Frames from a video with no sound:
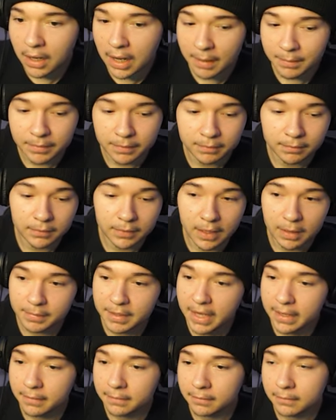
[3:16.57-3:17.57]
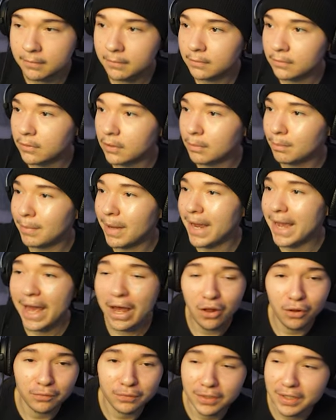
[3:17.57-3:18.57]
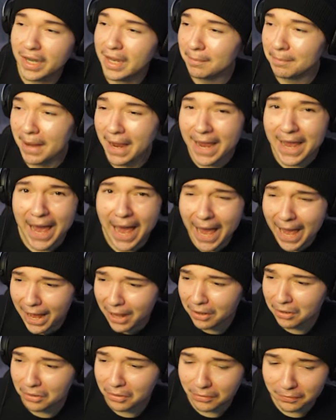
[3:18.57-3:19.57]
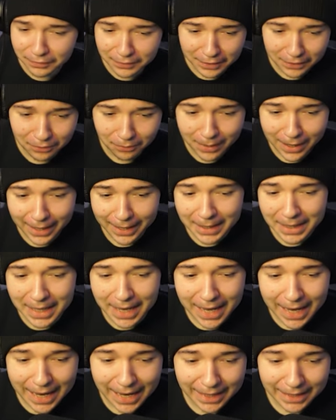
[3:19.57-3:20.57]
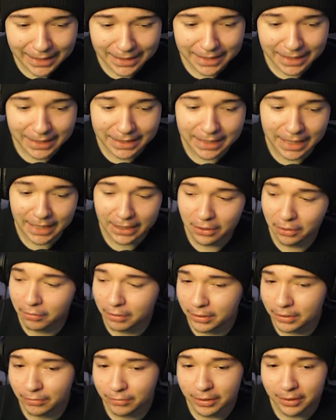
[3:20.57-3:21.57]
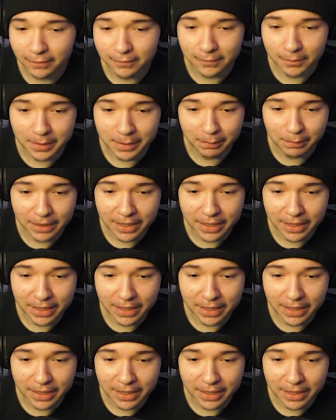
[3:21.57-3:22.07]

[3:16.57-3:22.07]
I'm I'm dead. My health. Look at my health. Oh my god. This this ain't going too good for me,